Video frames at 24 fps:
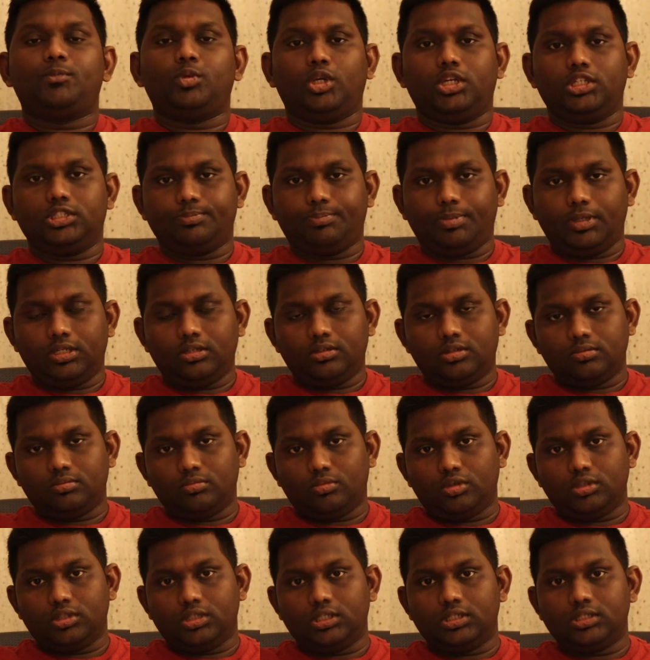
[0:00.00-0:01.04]
So I spent
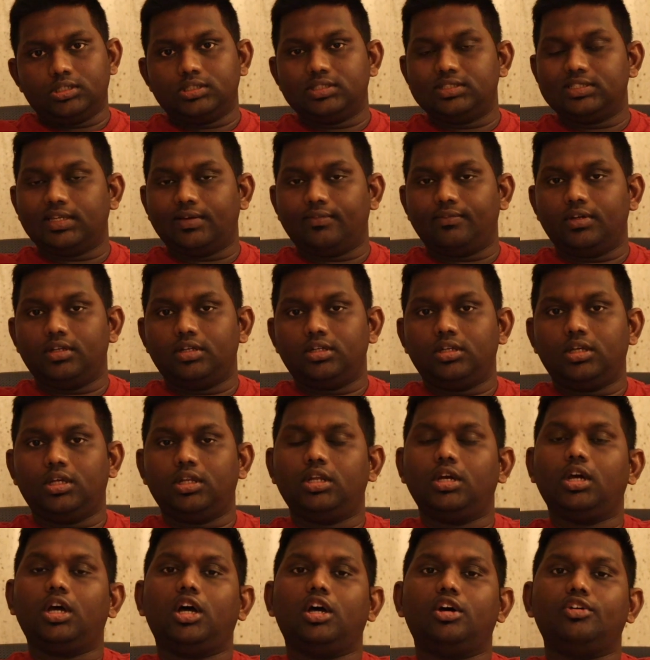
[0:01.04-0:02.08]
more than
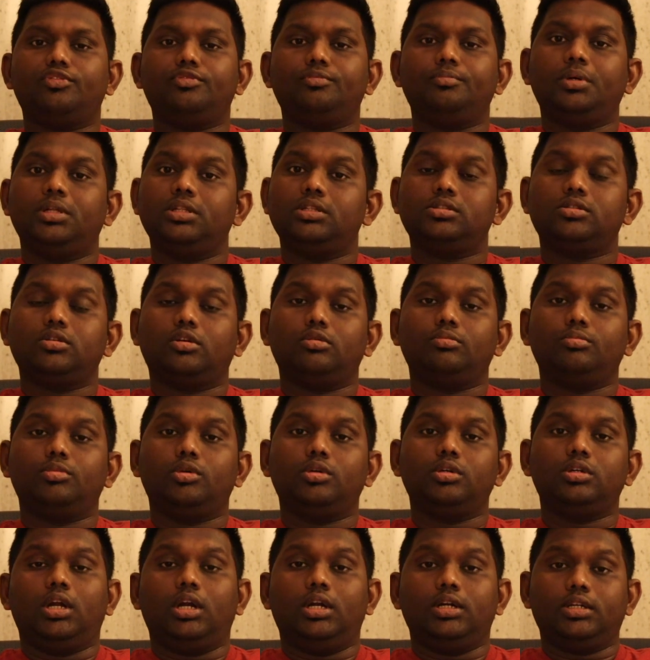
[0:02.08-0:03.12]
7.5 months on
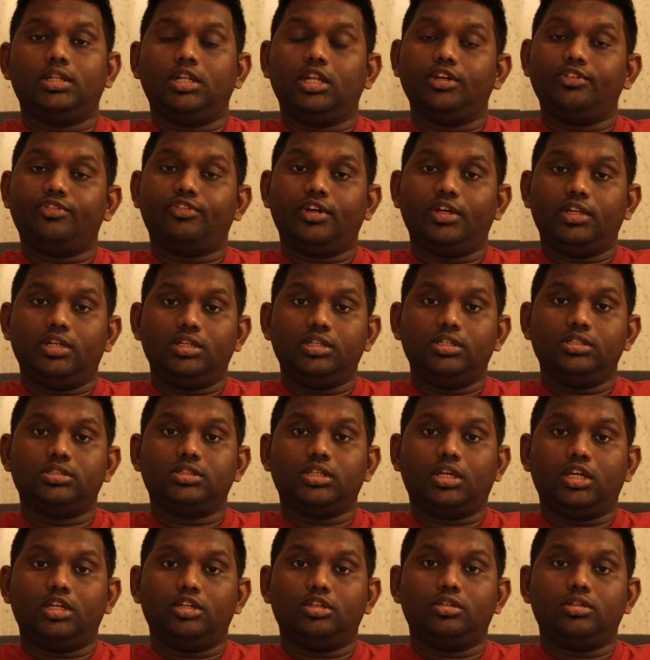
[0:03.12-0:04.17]
board until I finally
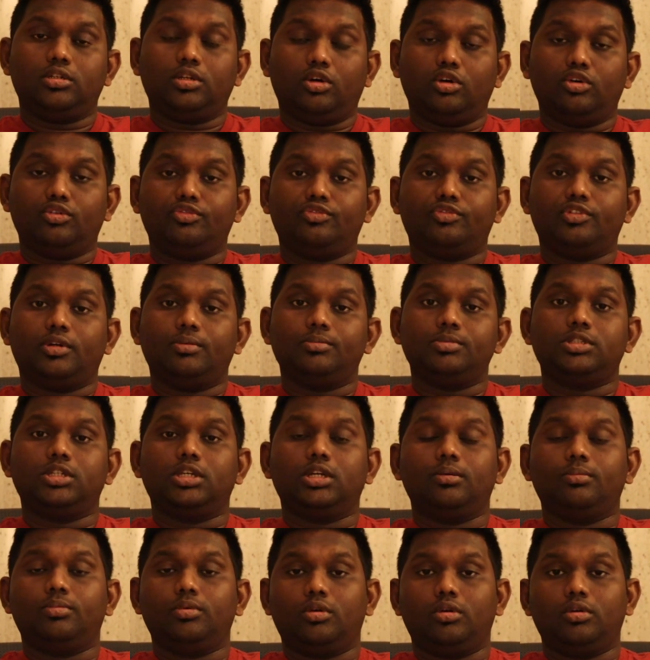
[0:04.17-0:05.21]
signed off from
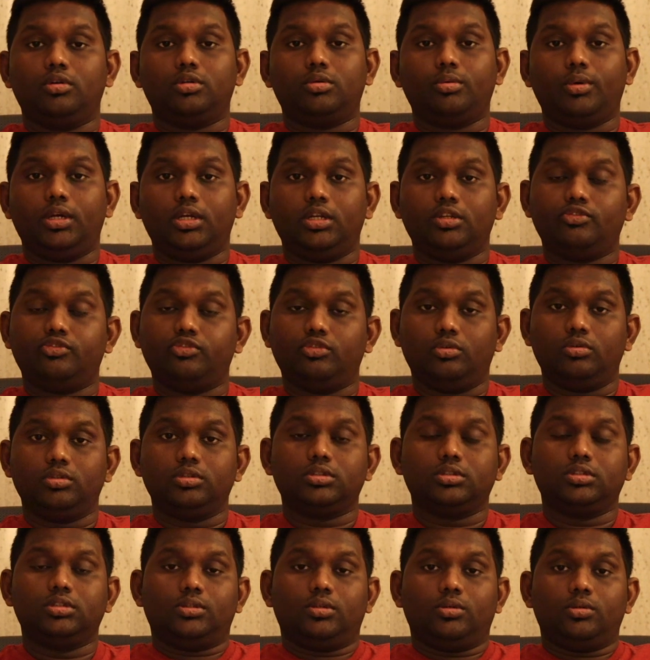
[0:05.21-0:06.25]
Singapore on 24th.